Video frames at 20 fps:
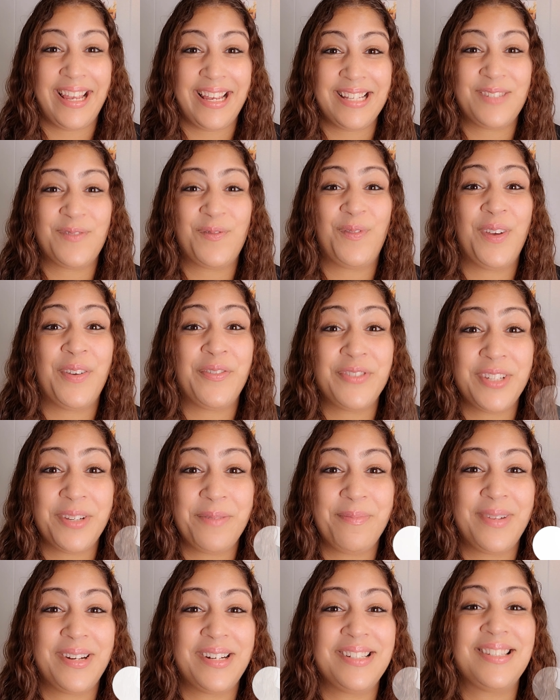is
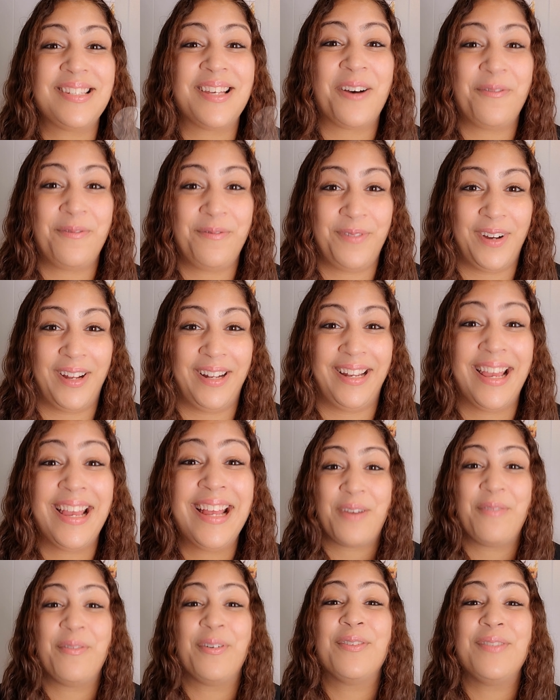15 minutes of fun. That's
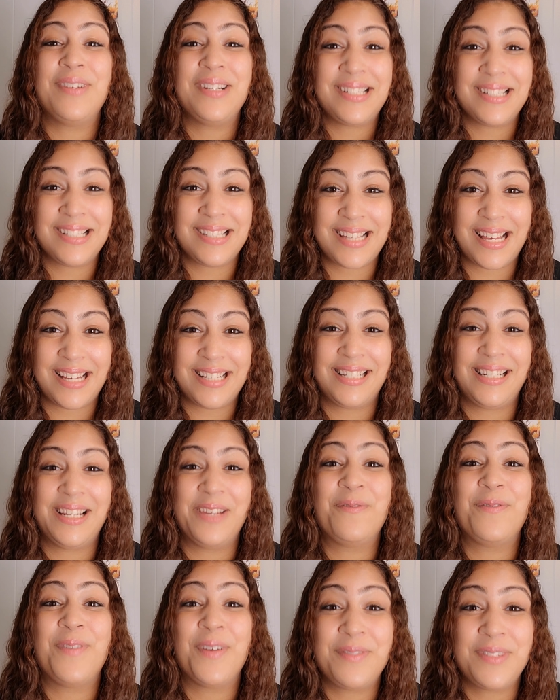right, we're going to schedule in
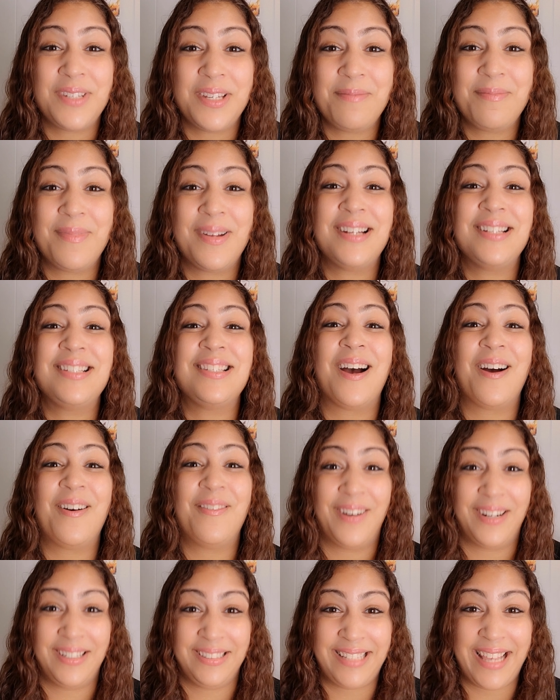15 minutes
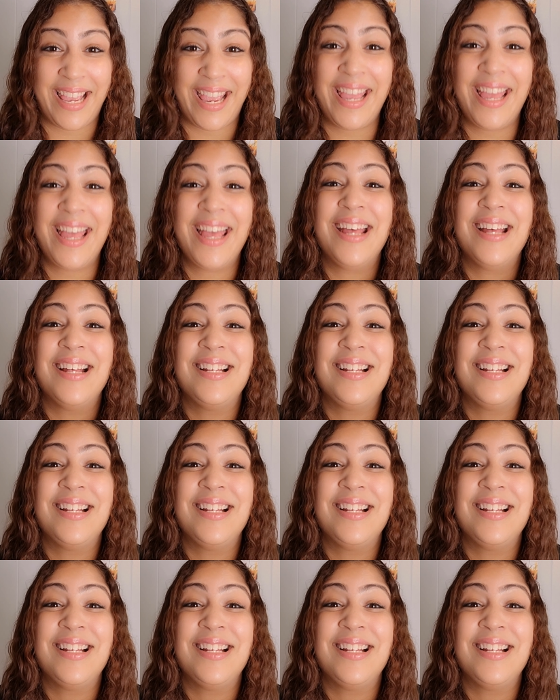of our day